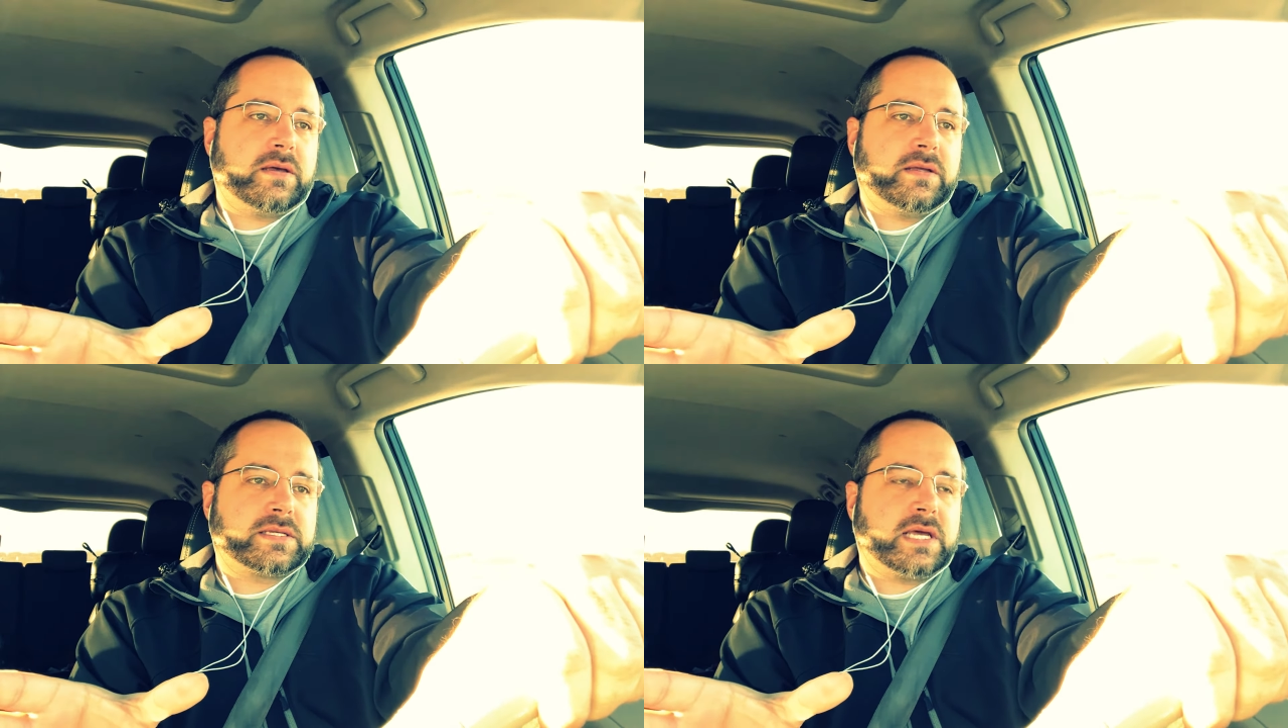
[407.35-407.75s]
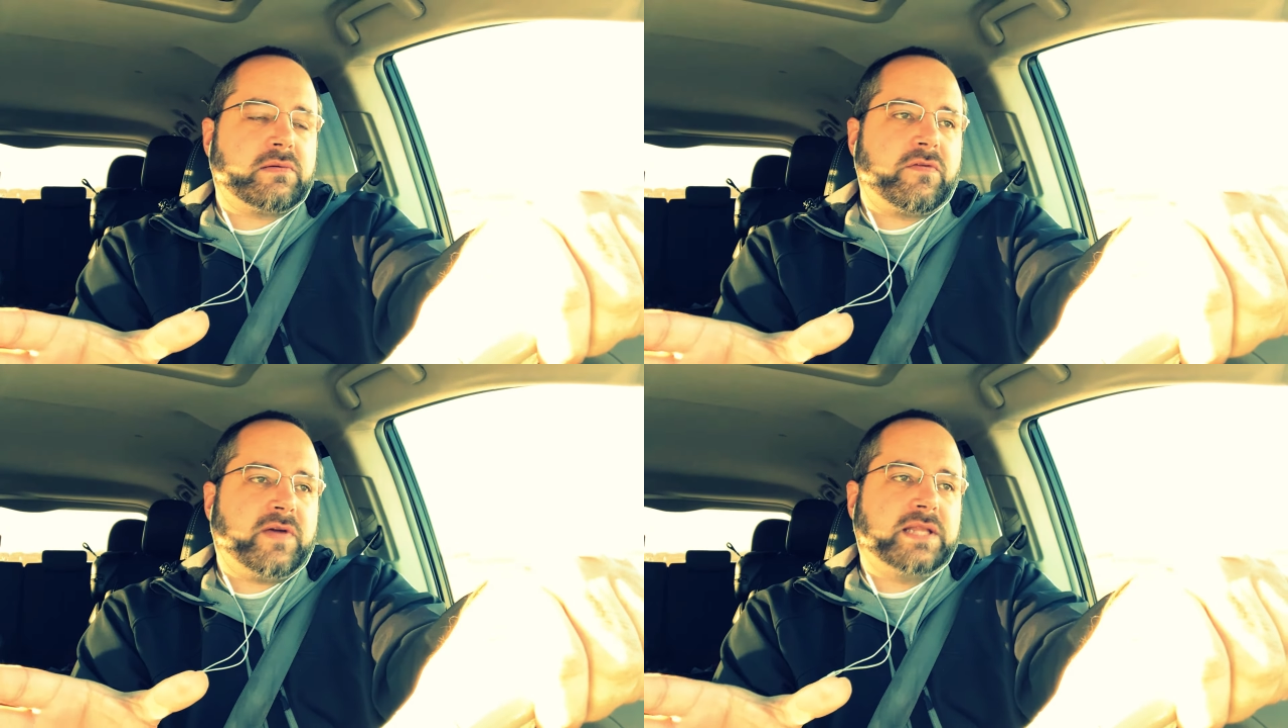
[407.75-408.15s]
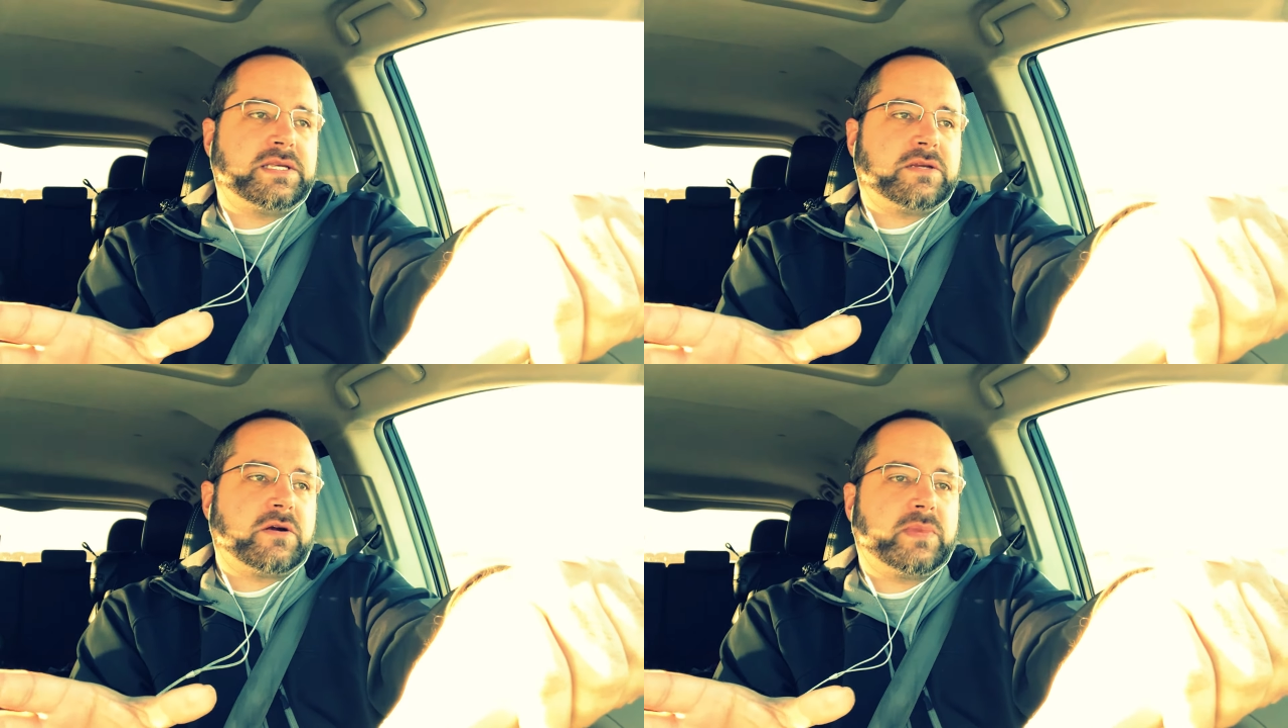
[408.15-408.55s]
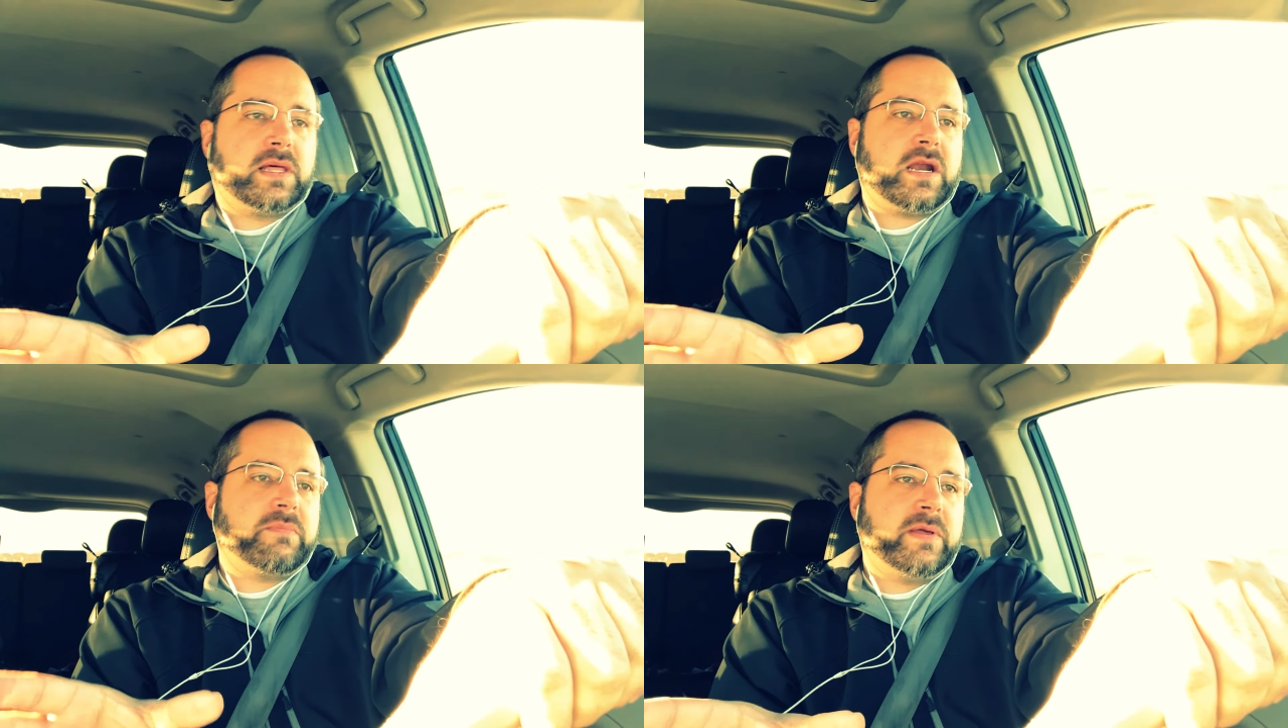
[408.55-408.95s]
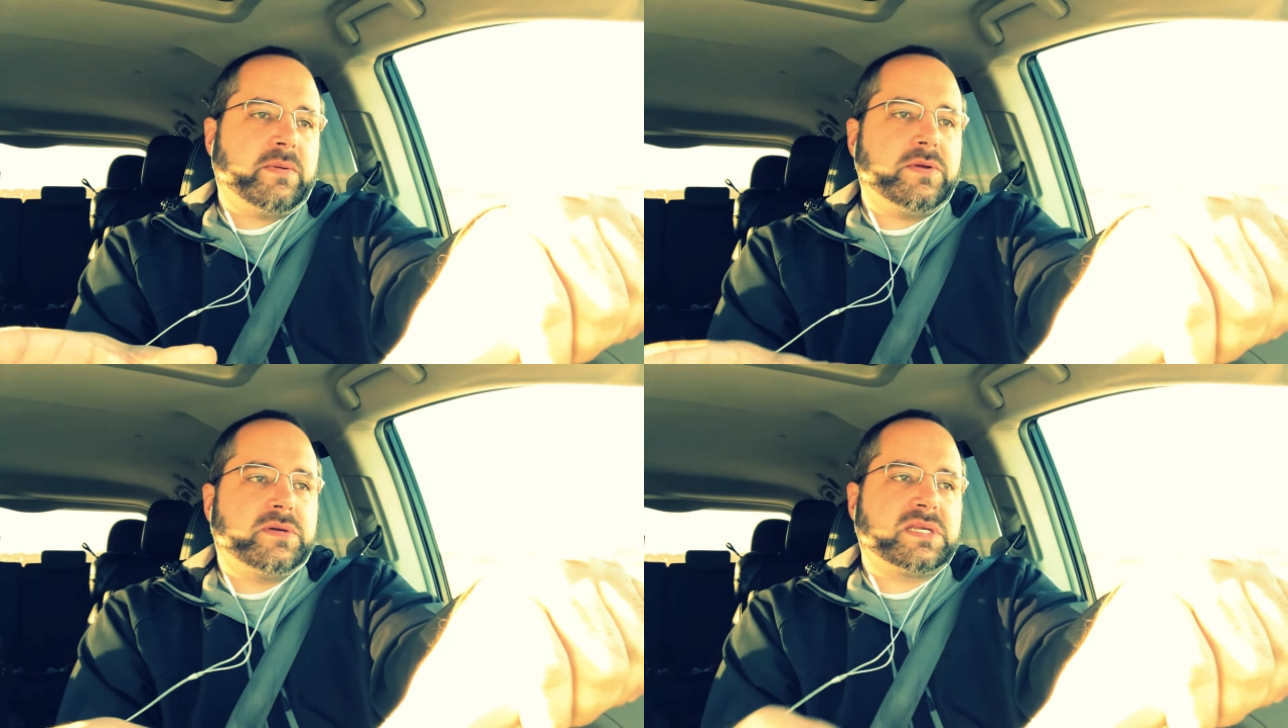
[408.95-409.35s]
is kind of a fancy term that a lot of
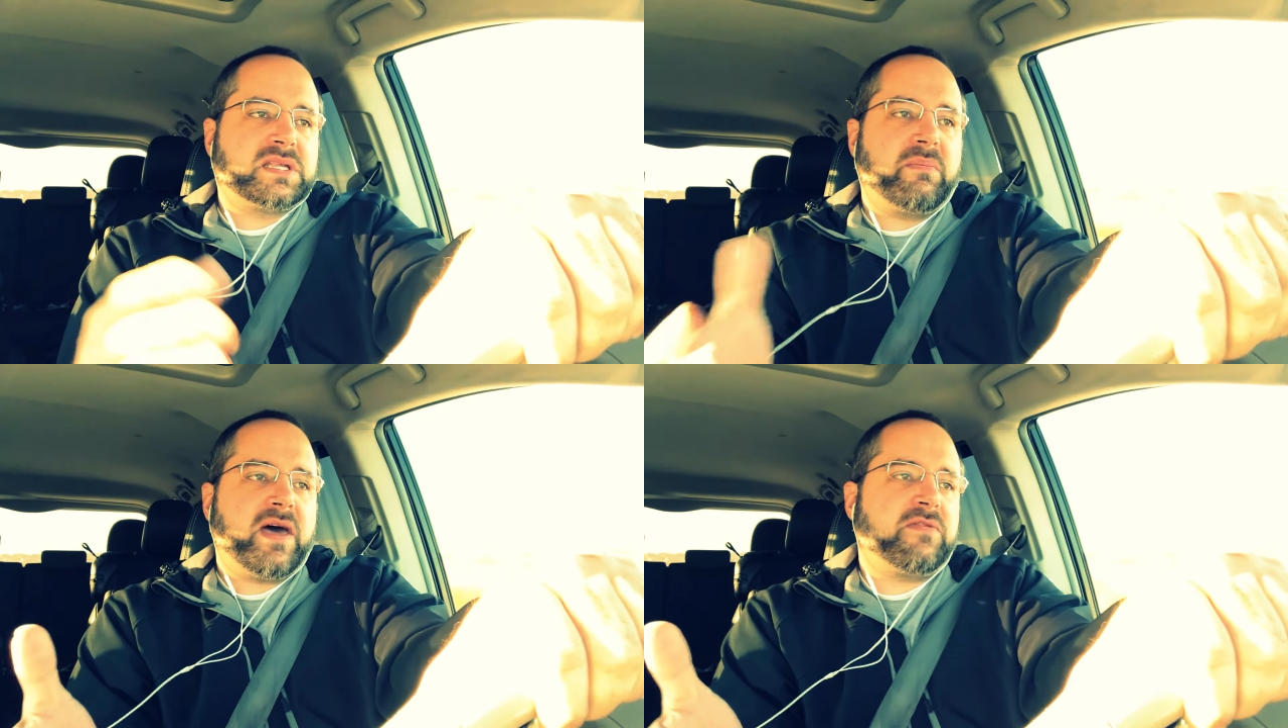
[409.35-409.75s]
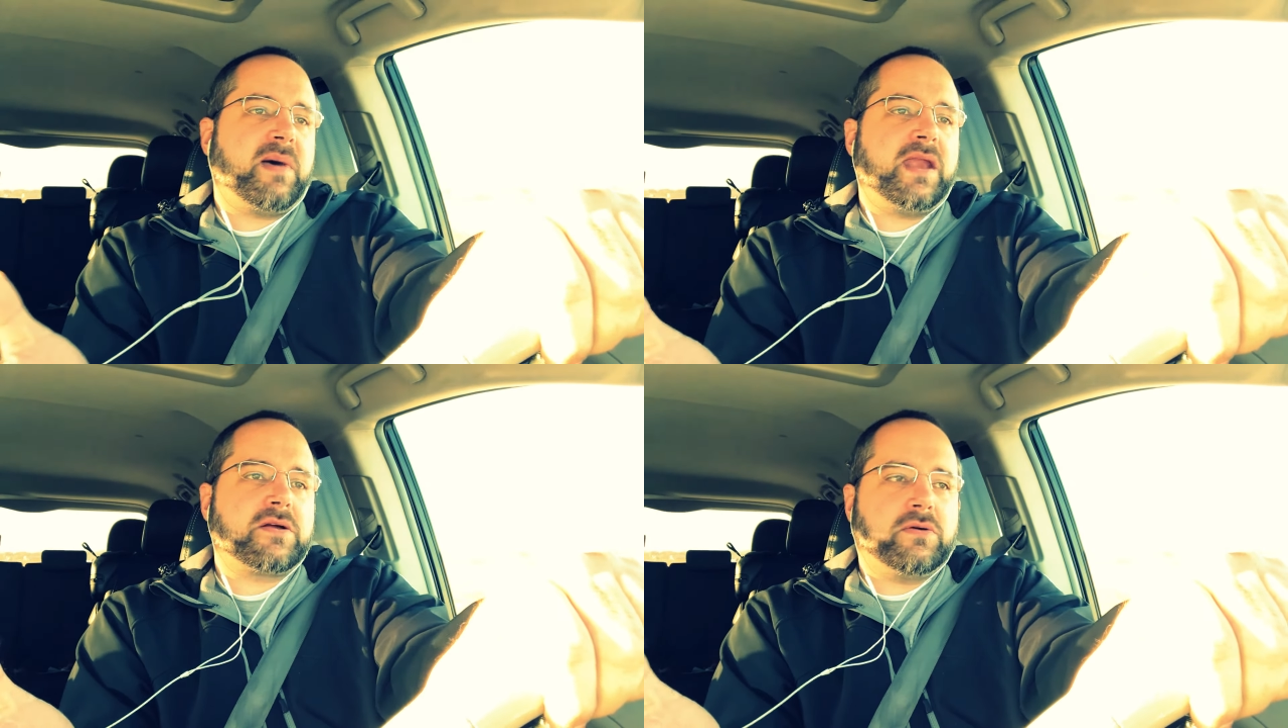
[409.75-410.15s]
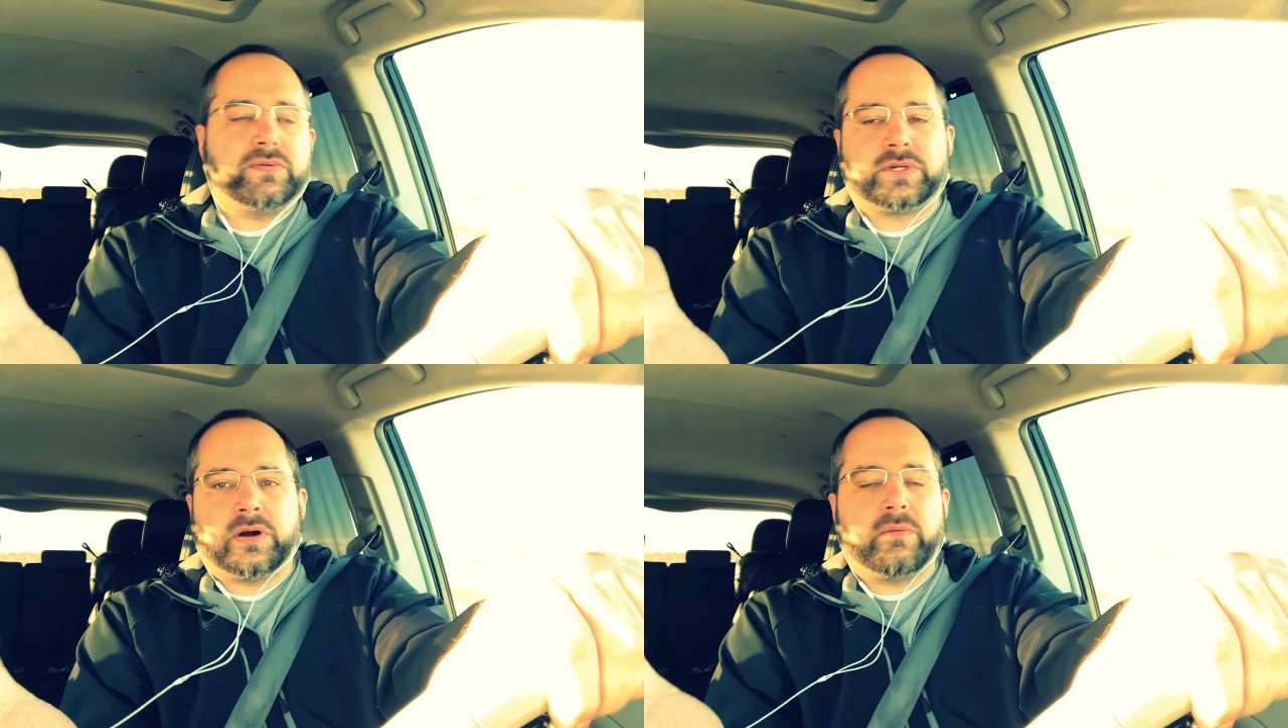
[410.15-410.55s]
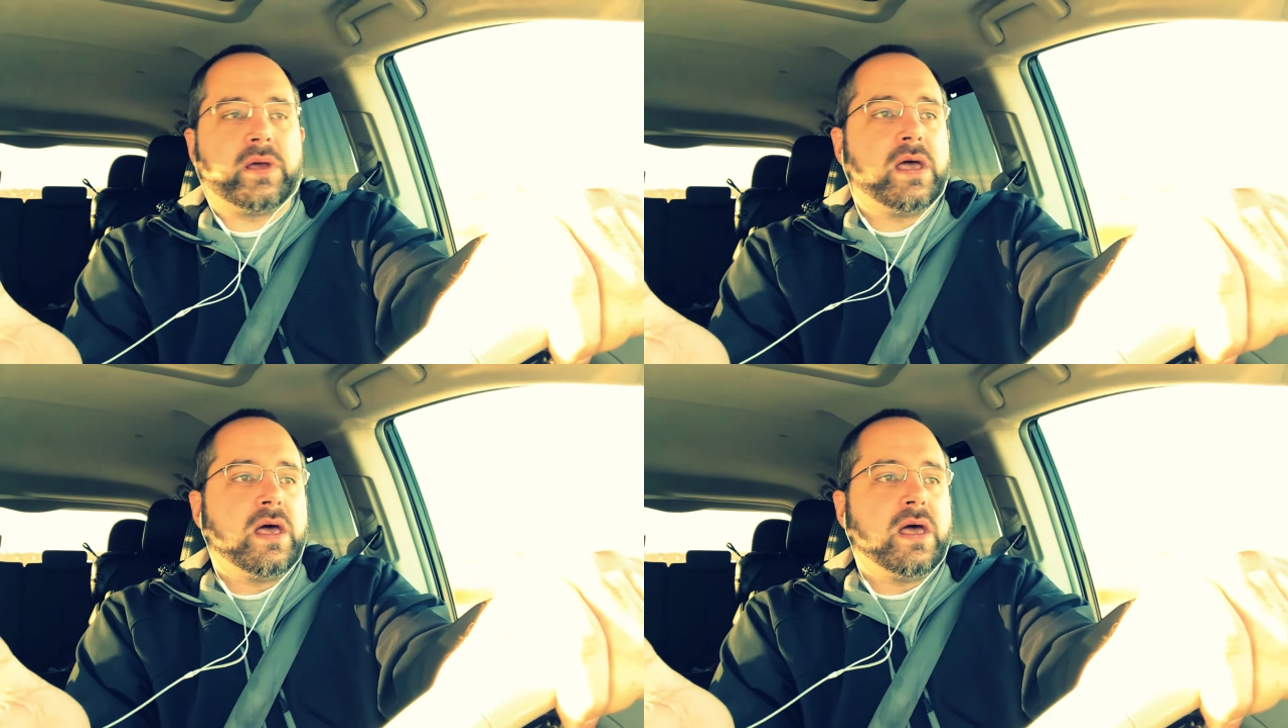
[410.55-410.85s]
people use as a mathematical term.